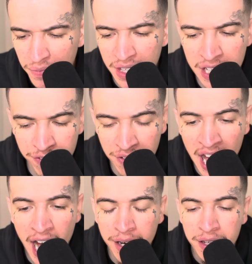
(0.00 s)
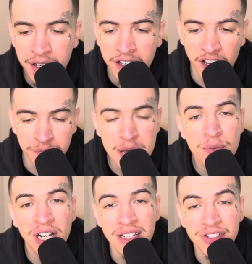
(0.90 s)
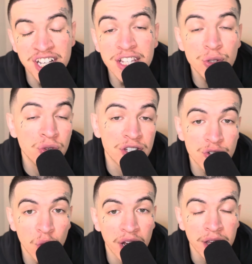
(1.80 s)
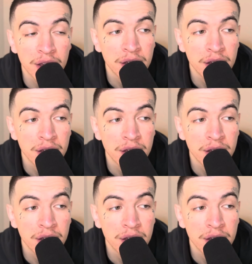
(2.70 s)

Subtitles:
if not, if people continue this way,